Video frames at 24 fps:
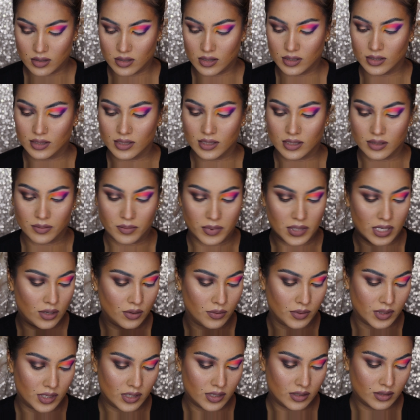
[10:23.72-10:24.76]
This is the P.
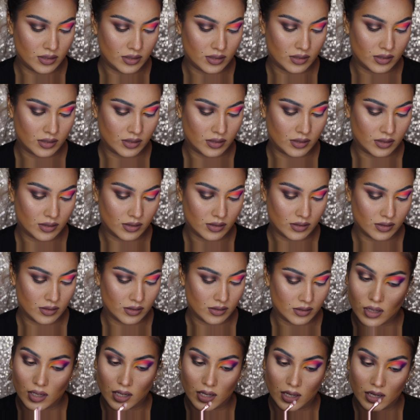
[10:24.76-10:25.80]
Louise,
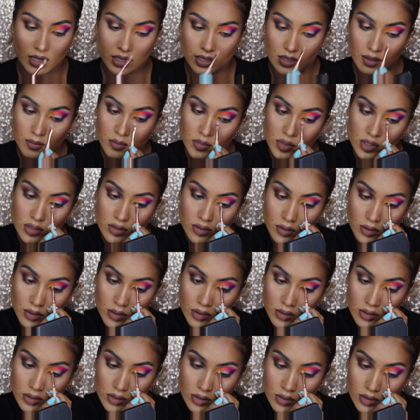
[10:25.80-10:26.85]
and I'm just
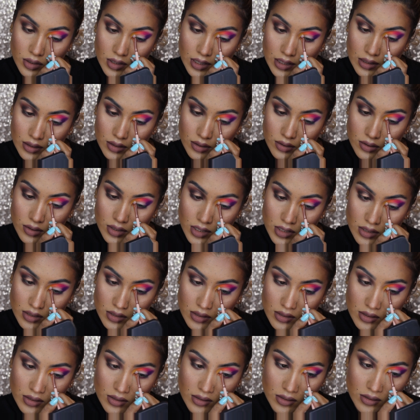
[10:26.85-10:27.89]
going to cut the
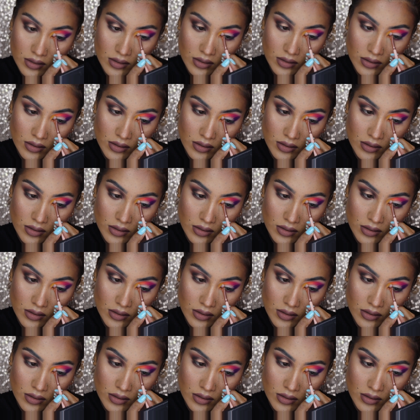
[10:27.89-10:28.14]
crease.